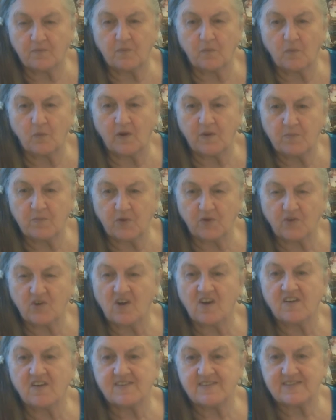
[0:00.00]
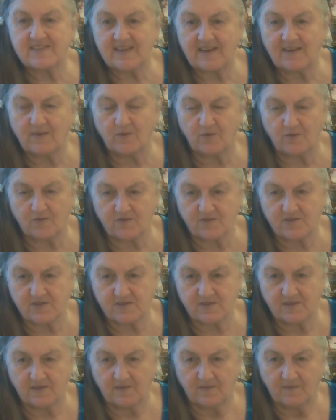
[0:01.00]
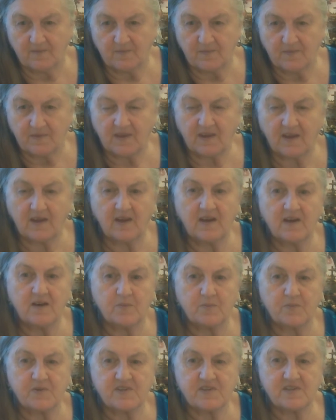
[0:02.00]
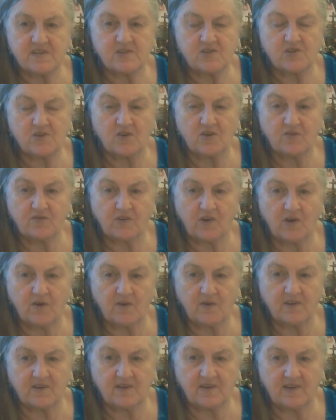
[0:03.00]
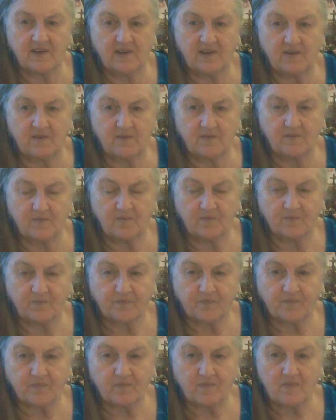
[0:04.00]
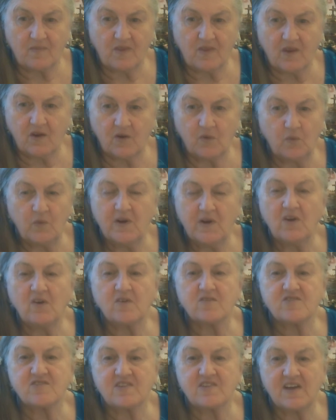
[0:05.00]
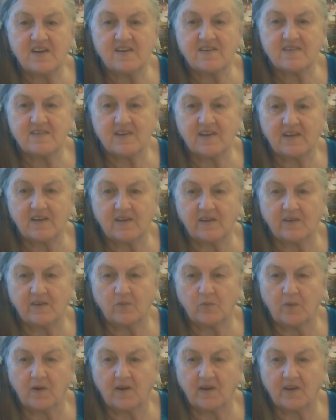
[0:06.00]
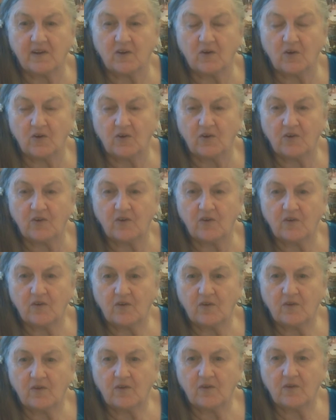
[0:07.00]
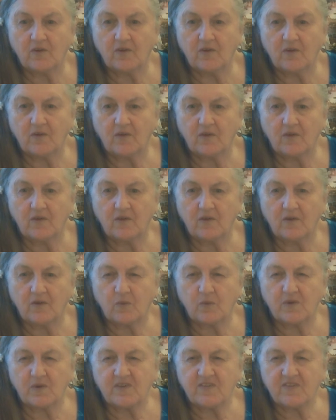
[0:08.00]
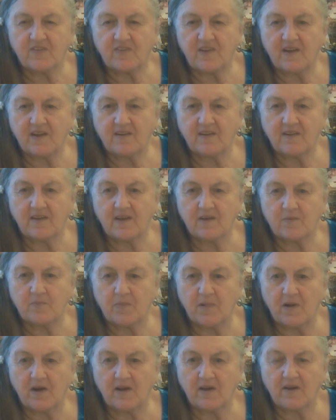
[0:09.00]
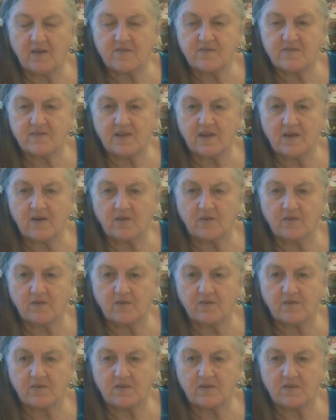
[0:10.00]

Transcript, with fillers: and we put ourselves in a position of going to hell. We're not sent to hell by God. We're sent there by ourselves.